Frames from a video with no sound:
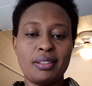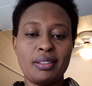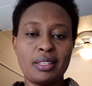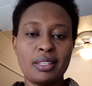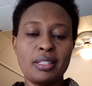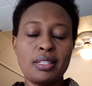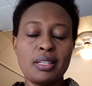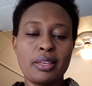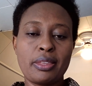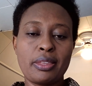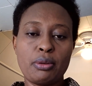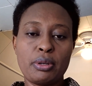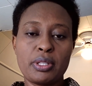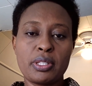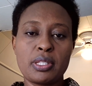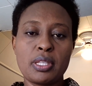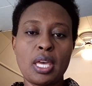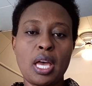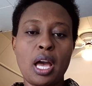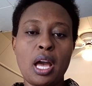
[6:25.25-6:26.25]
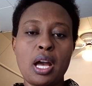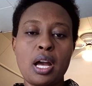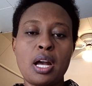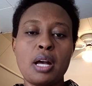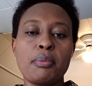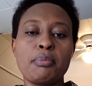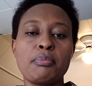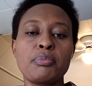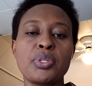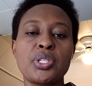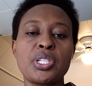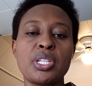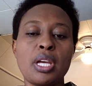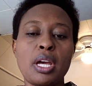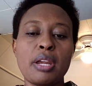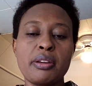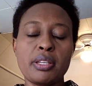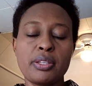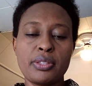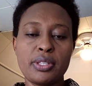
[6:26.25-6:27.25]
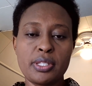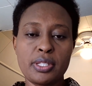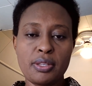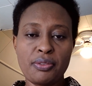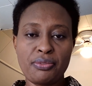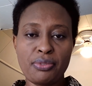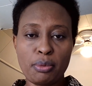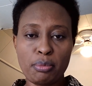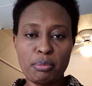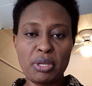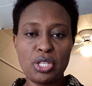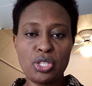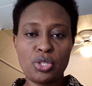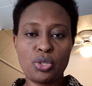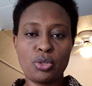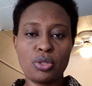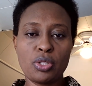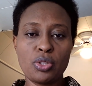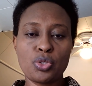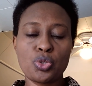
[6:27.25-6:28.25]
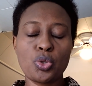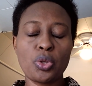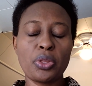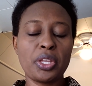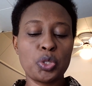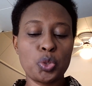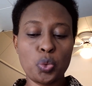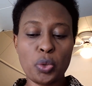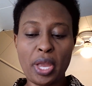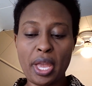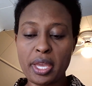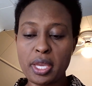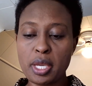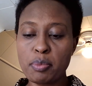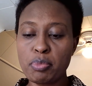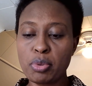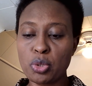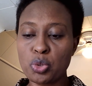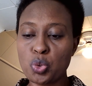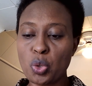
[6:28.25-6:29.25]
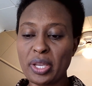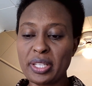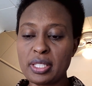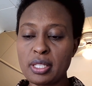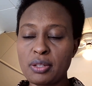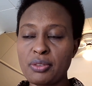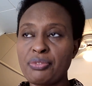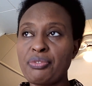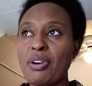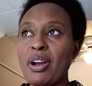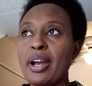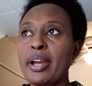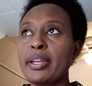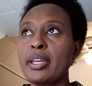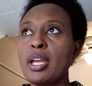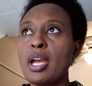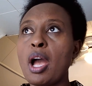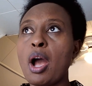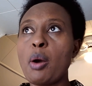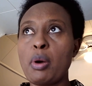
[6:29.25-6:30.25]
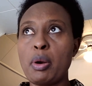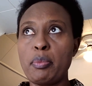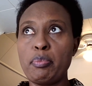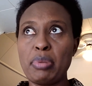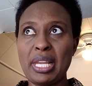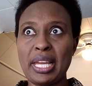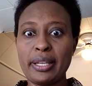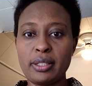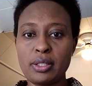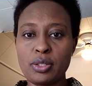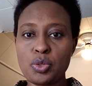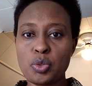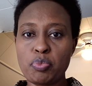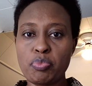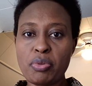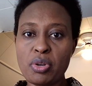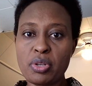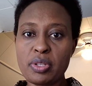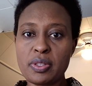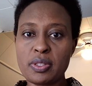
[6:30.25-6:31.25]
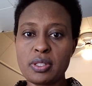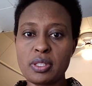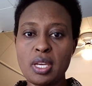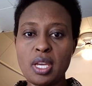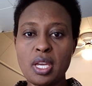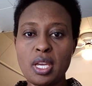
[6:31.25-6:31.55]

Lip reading: In other words, I'm sharing this information so that we are able to identify our blind spots.